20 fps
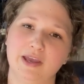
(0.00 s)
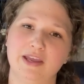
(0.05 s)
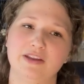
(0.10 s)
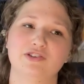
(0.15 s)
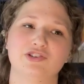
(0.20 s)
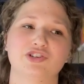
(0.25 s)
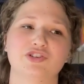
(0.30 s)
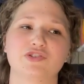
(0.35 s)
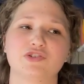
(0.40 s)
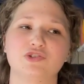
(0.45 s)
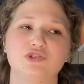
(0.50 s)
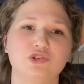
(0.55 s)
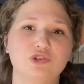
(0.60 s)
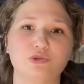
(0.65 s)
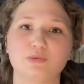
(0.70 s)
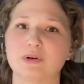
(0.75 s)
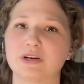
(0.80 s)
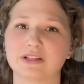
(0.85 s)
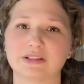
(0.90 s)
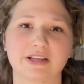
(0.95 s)
and just
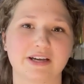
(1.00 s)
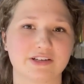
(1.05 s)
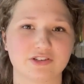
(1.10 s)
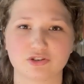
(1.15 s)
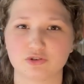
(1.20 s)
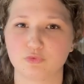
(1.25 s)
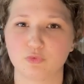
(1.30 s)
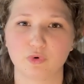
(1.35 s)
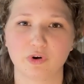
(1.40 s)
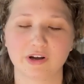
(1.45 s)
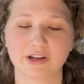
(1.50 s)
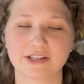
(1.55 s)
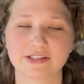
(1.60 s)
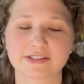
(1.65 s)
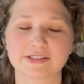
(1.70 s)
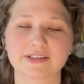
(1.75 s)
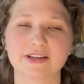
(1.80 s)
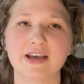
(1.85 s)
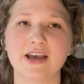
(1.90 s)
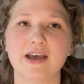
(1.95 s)
do what Elijah wants